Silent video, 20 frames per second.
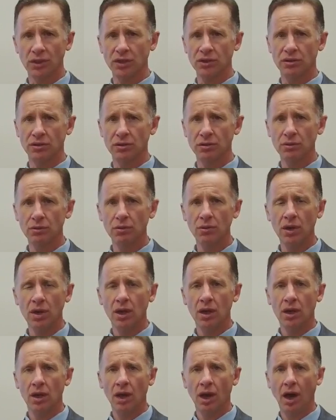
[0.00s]
do,
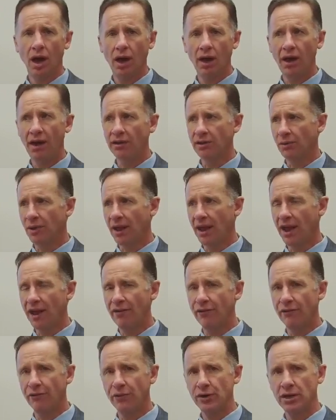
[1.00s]

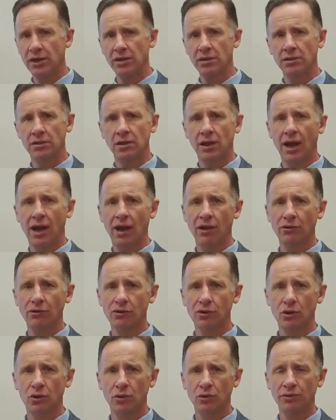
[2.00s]
every
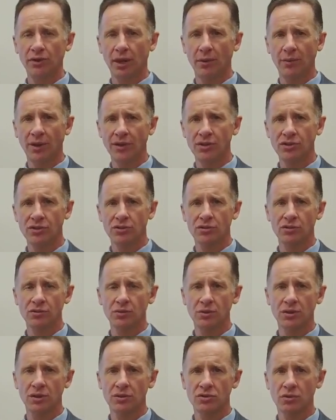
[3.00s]
household that registers
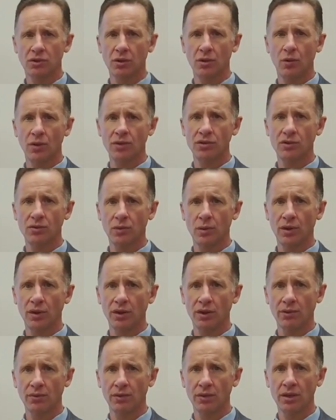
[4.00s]
with District
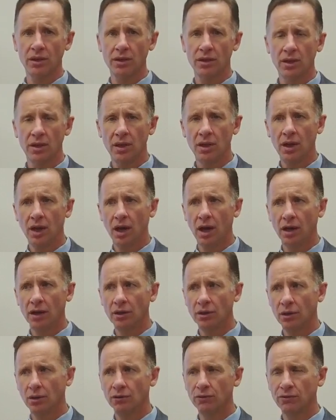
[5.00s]
123
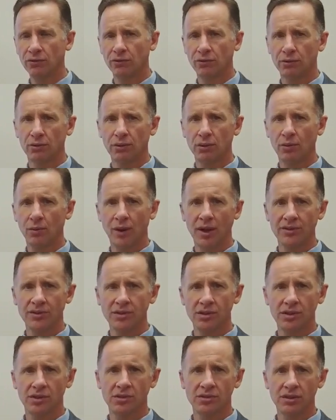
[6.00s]
goes through a
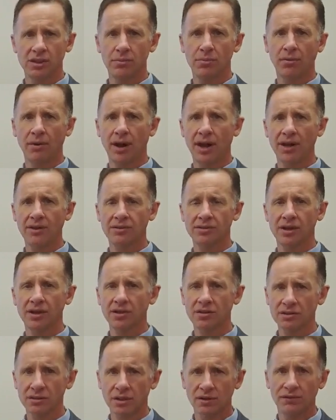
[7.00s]
residency
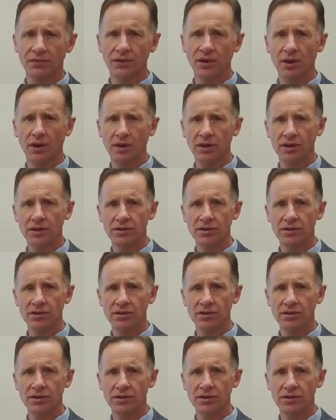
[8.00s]
process. If there